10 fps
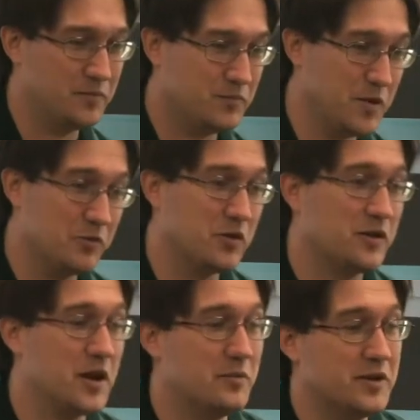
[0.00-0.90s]
People could
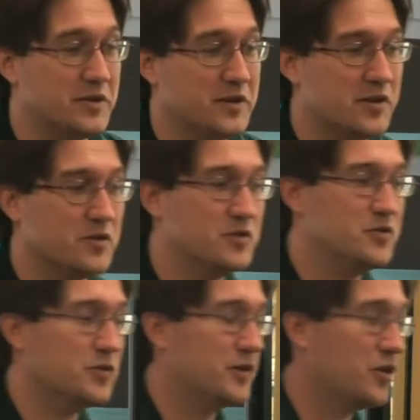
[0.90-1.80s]
come in here
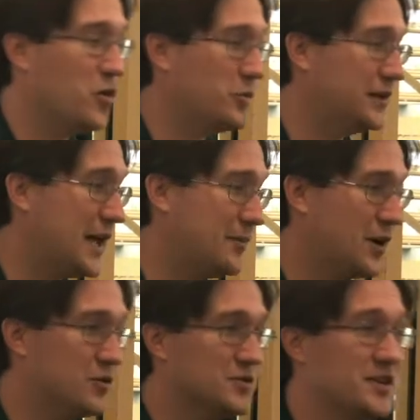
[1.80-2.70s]
during our open lab
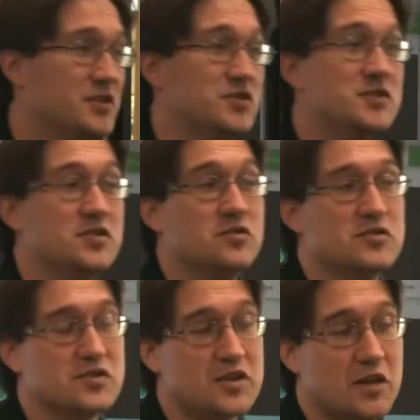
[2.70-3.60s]
hours and just use
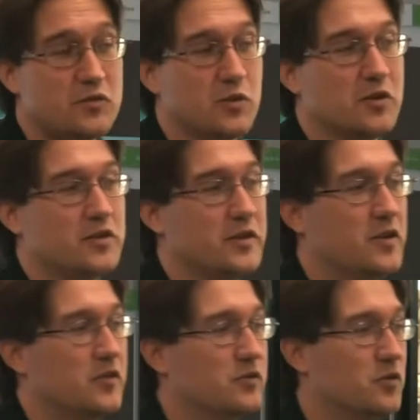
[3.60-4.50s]
the software,
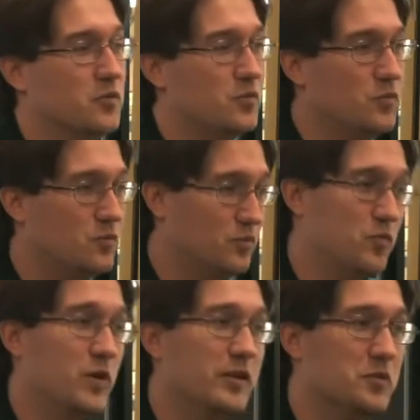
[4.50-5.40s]
for
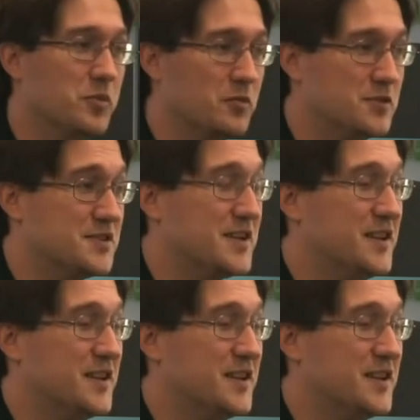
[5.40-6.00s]
whatever purpose they needed